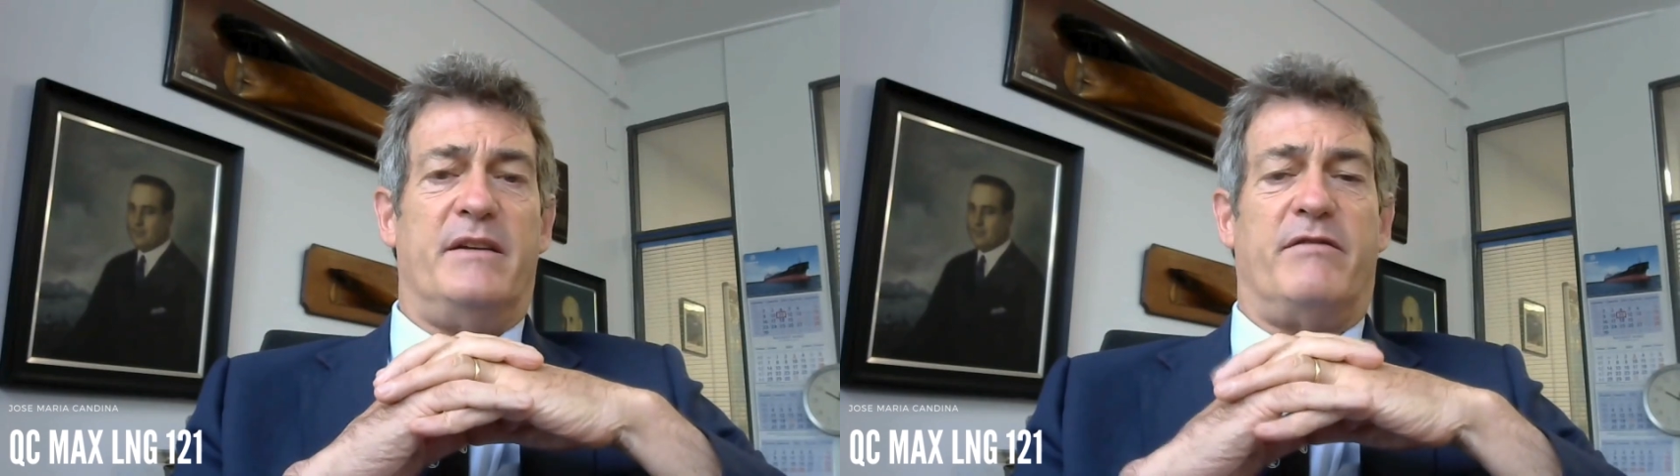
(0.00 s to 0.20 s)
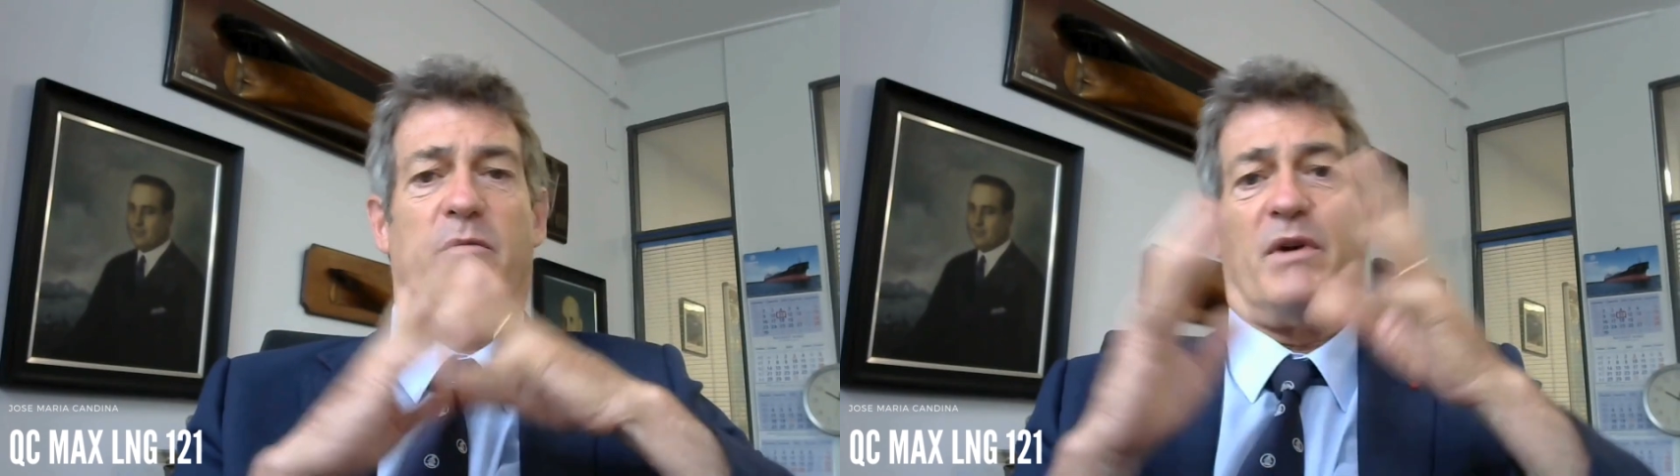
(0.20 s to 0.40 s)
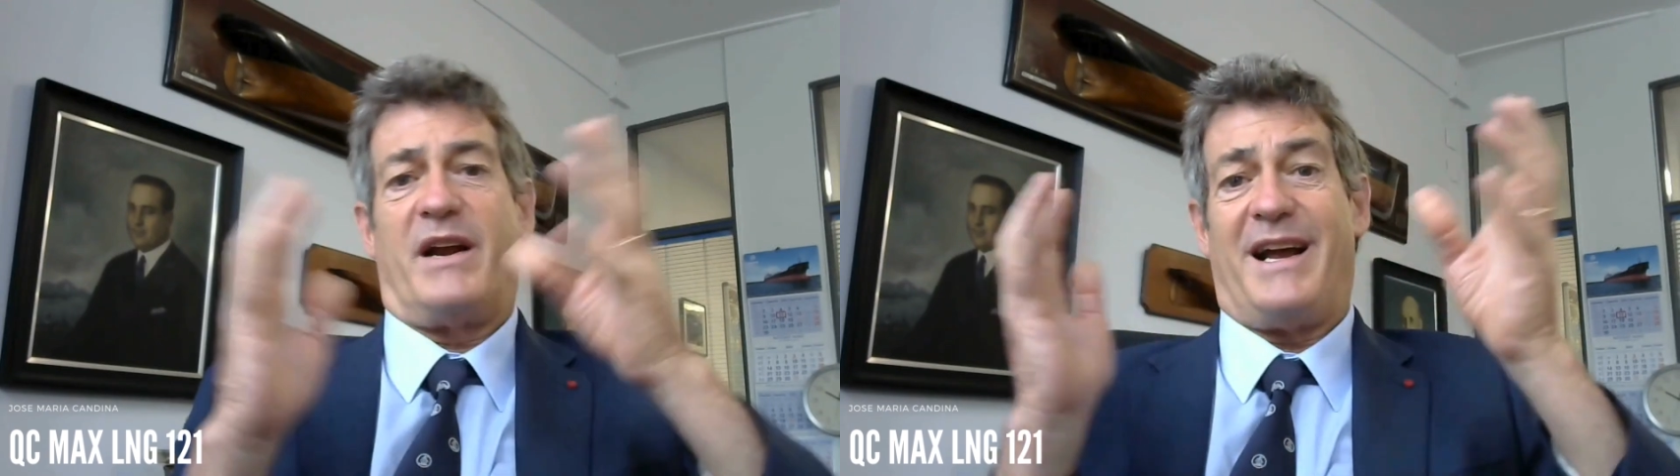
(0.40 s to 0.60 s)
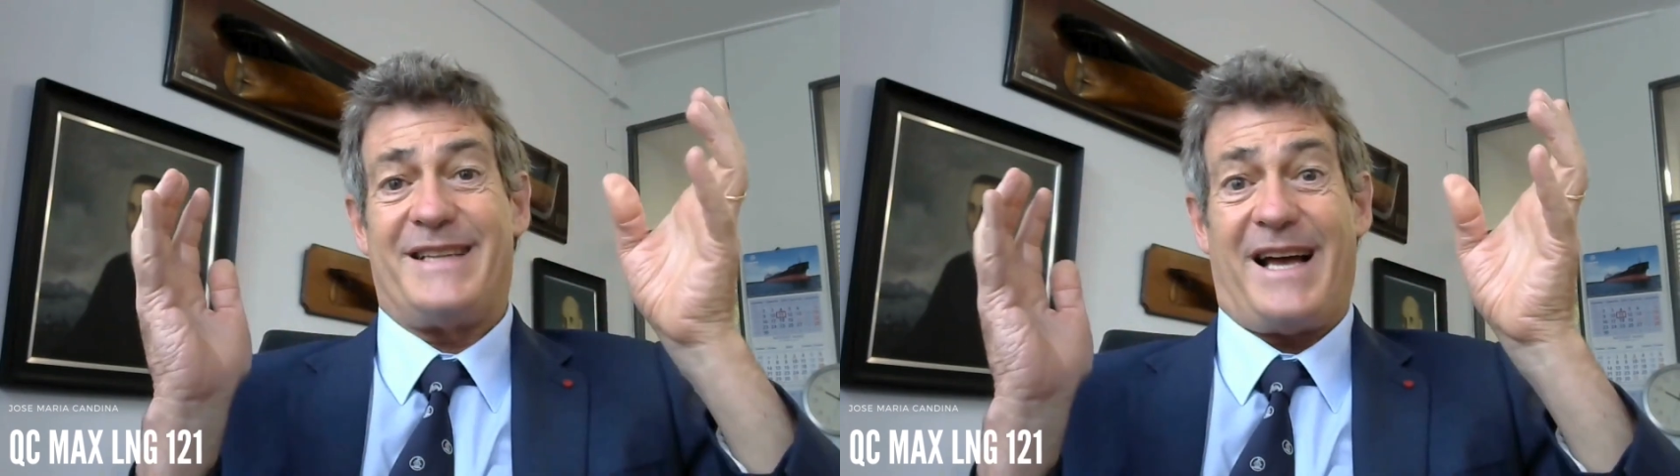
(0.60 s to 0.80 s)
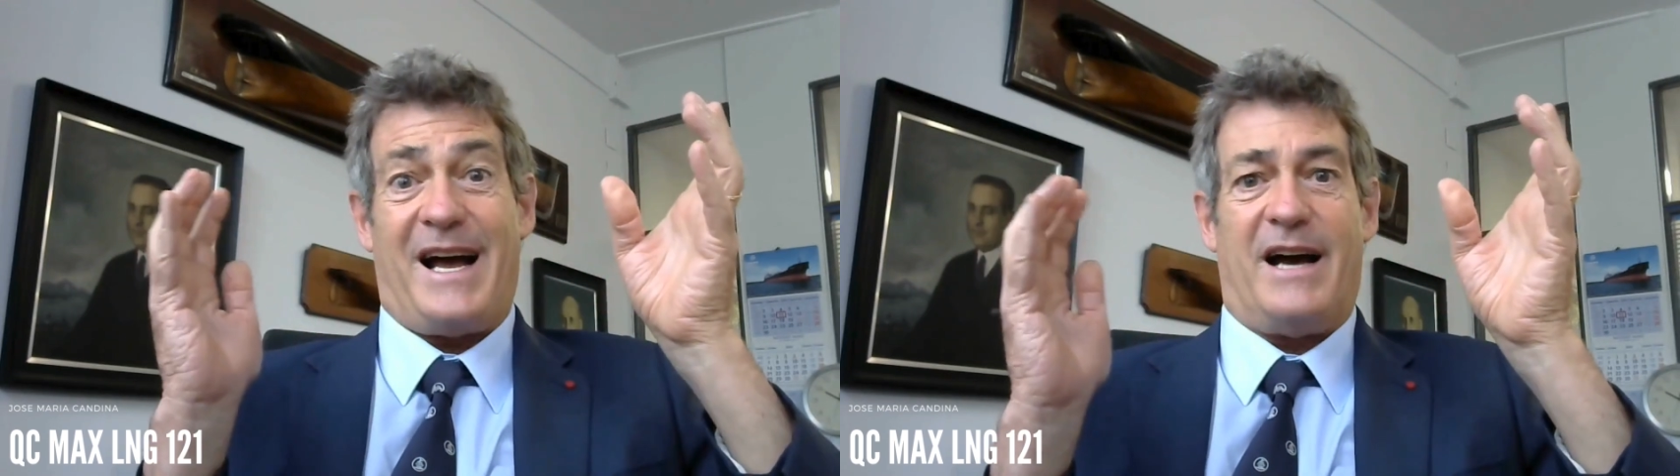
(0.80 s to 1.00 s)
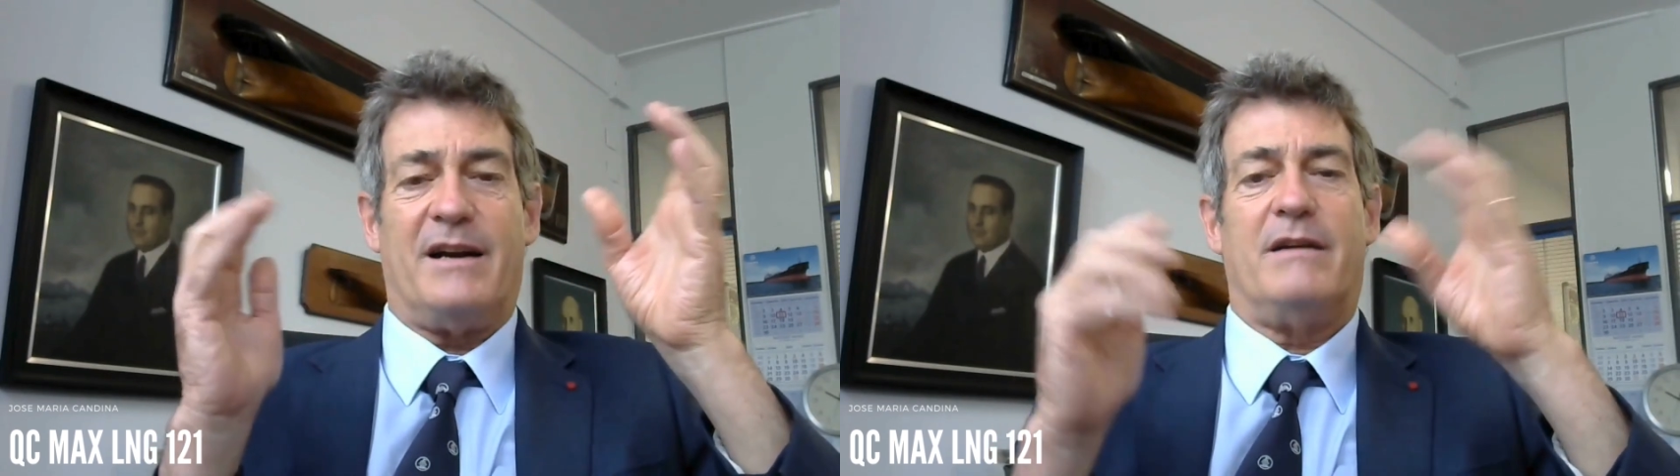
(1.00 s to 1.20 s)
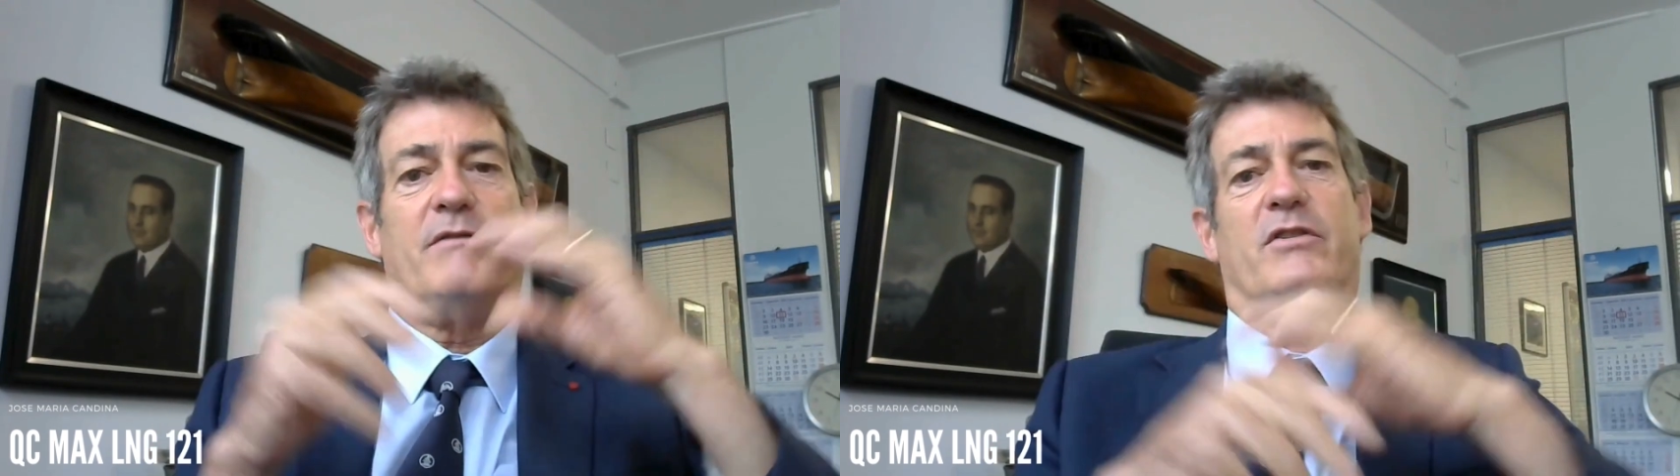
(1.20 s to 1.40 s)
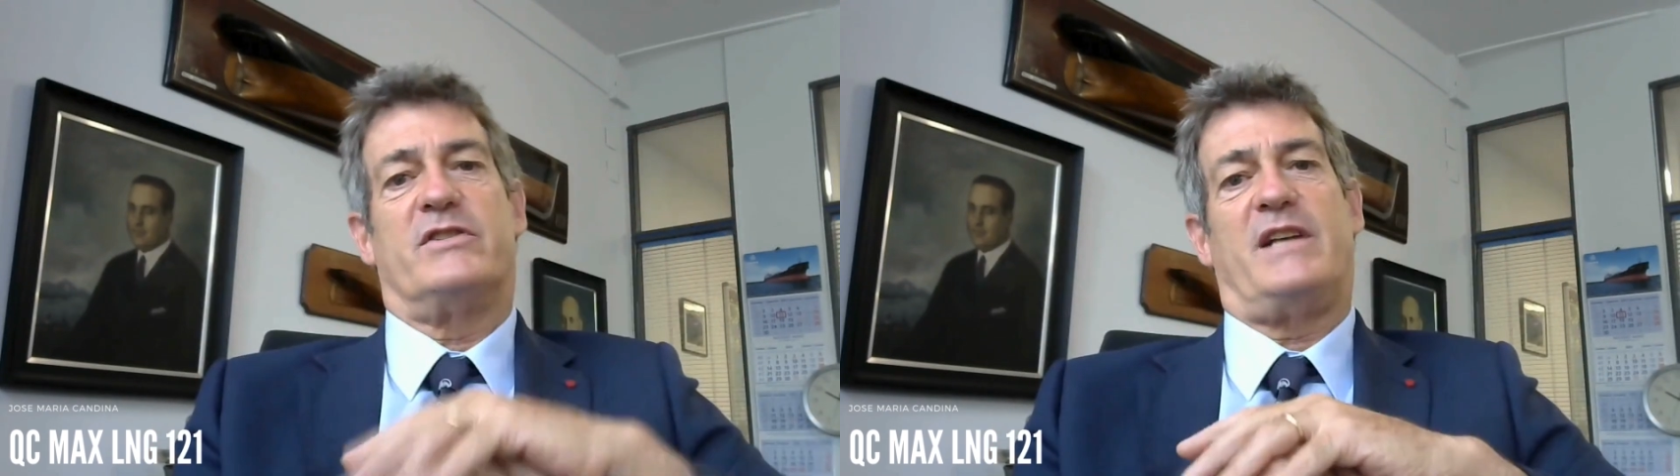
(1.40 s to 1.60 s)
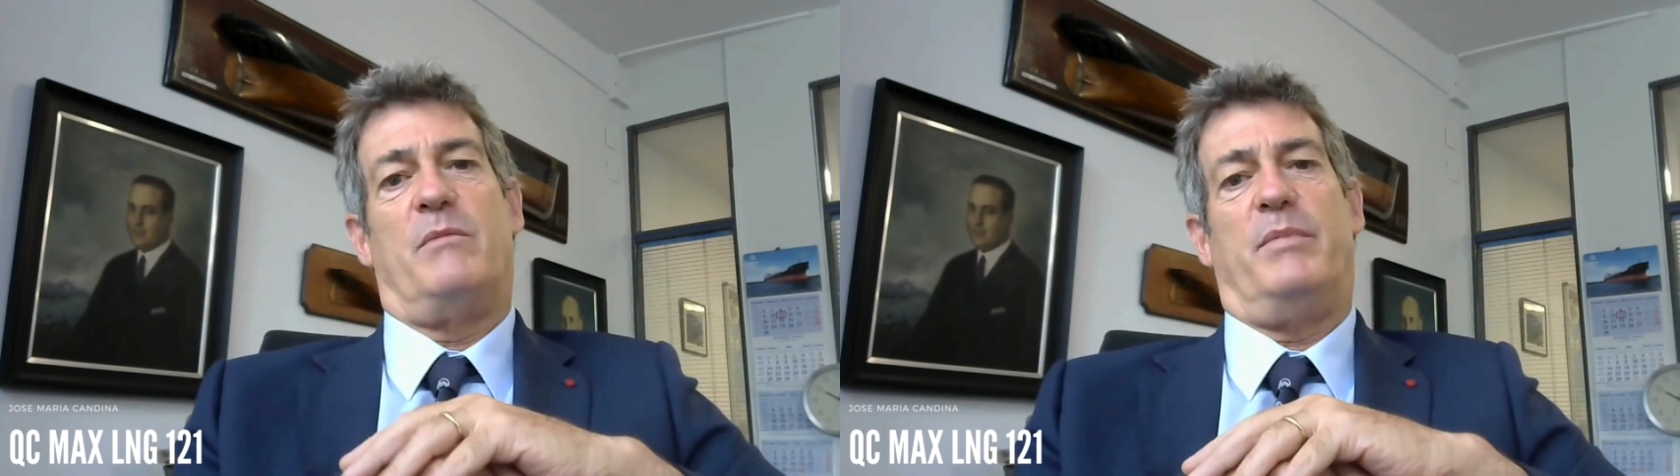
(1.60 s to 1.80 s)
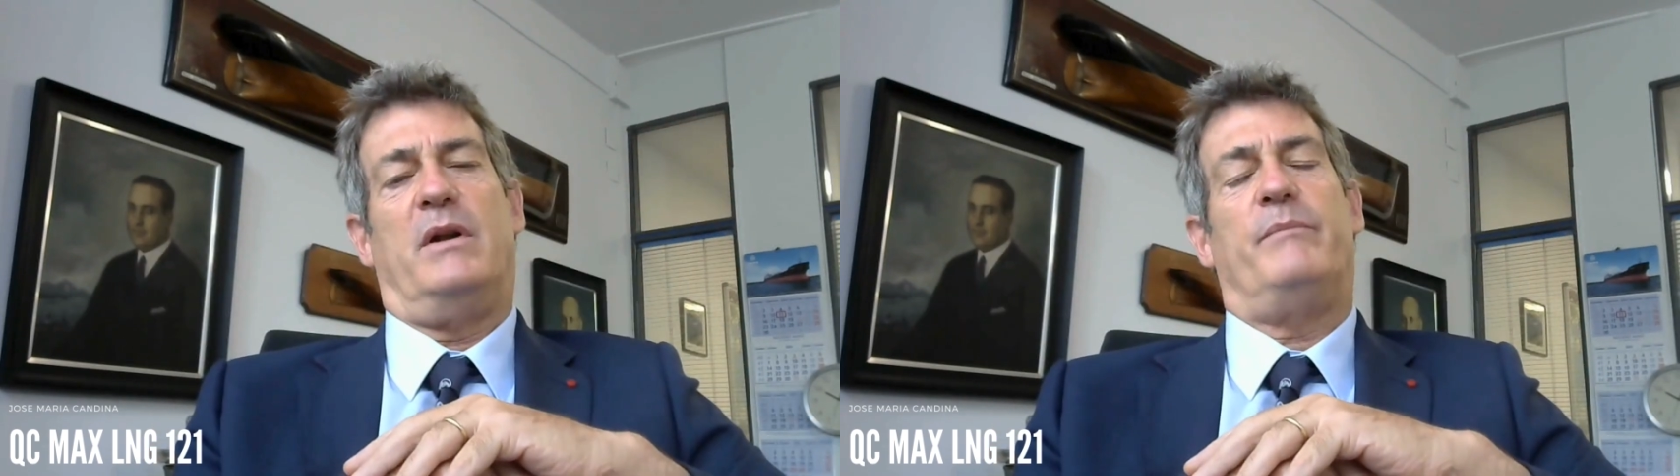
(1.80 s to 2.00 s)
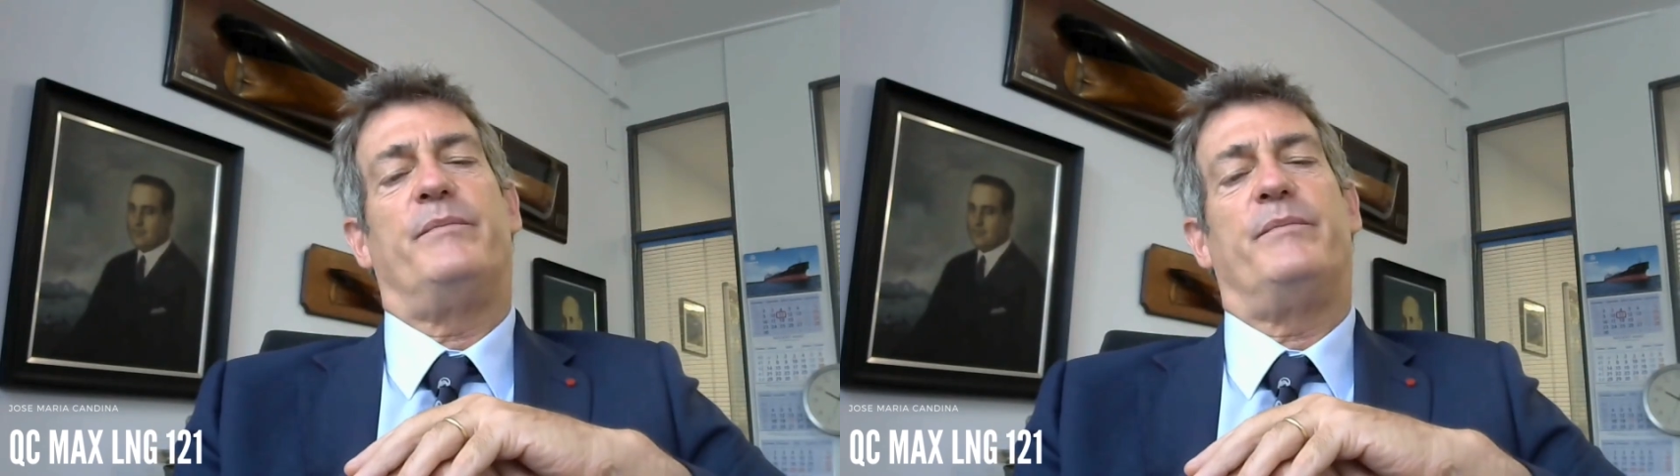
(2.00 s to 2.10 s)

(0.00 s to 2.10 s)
from Qatar, for example.